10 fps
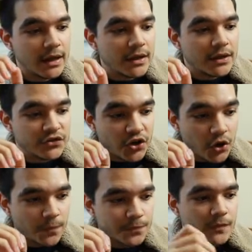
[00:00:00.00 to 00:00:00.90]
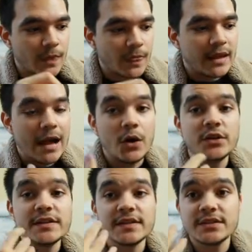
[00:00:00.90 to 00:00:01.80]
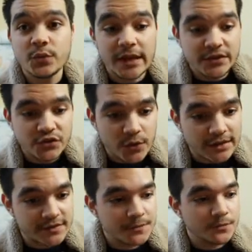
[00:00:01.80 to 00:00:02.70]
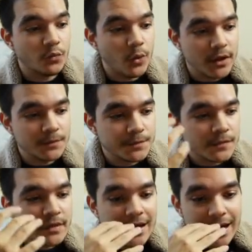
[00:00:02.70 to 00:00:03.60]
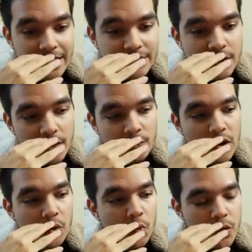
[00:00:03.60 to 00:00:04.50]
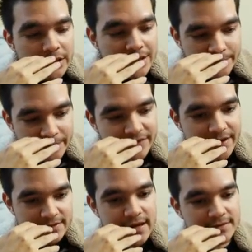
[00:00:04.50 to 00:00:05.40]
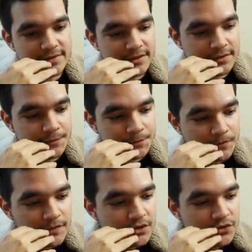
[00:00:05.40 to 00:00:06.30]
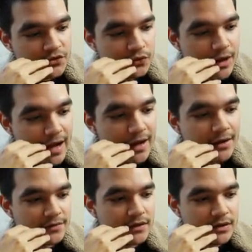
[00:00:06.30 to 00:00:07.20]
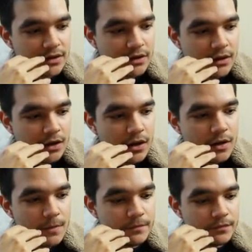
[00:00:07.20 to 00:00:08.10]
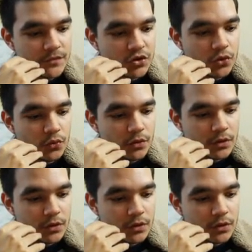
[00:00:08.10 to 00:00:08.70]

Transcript: So how does this relate to us? Well, I thought, well, wouldn't it be fantastic to have, um, you know,